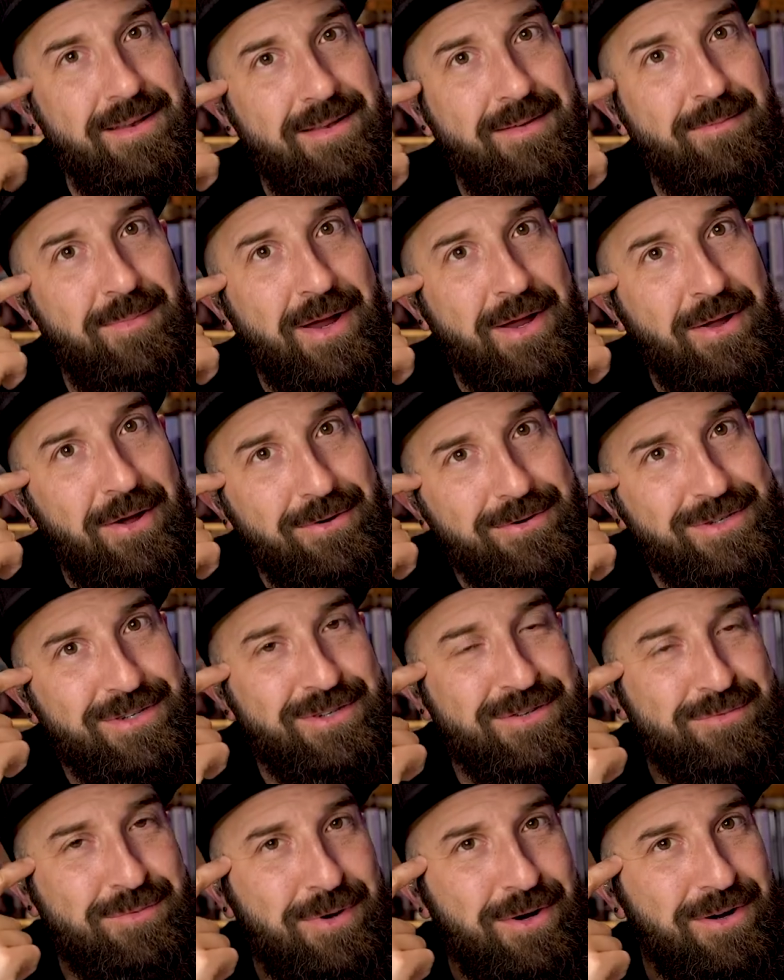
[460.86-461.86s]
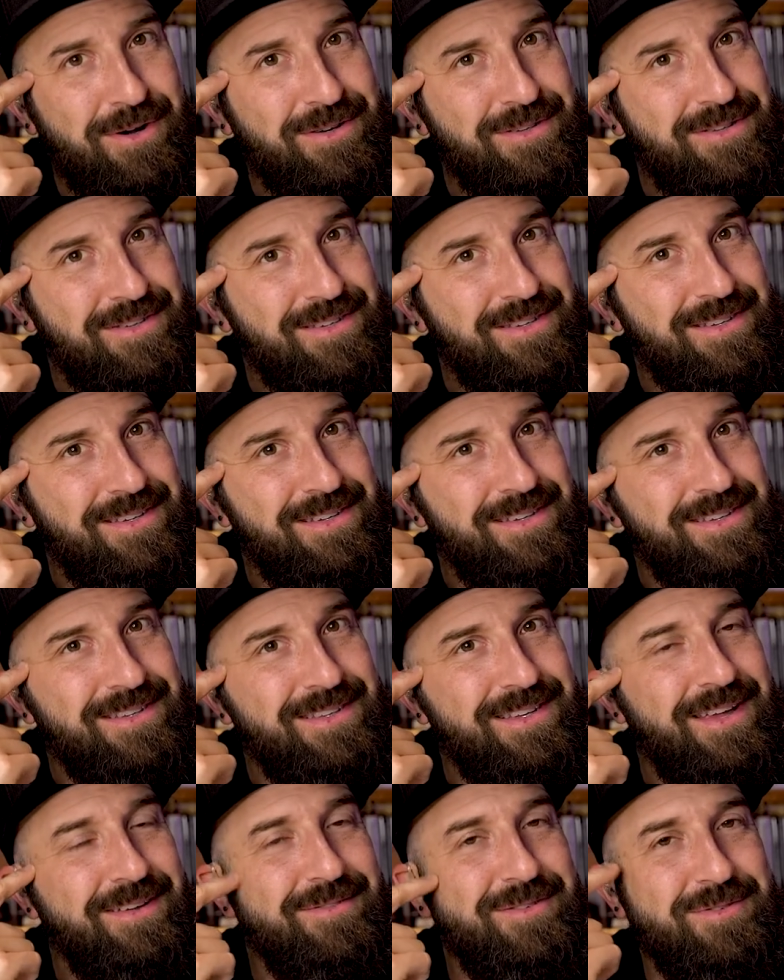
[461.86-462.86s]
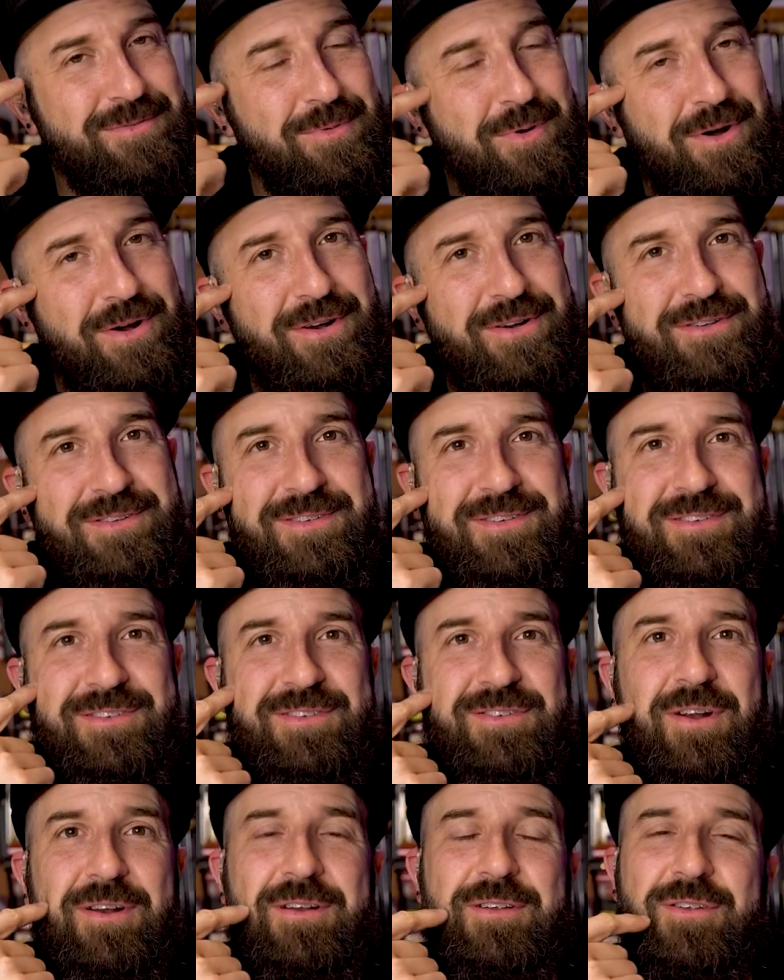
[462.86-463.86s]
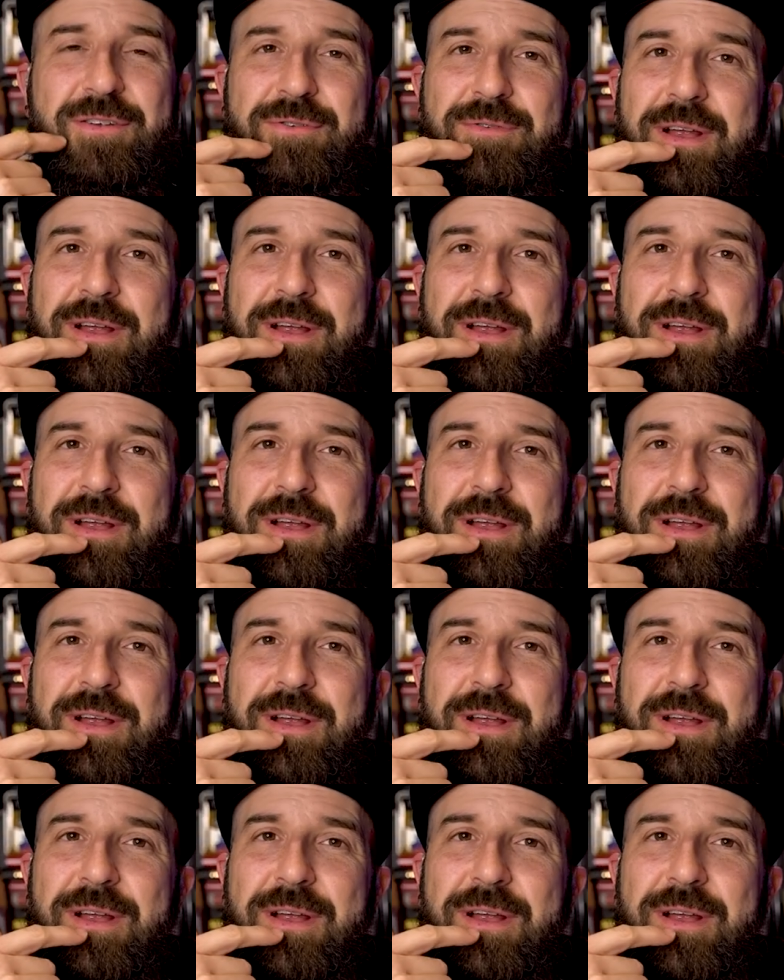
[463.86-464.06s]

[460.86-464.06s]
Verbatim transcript: my coach's words, David's words, started to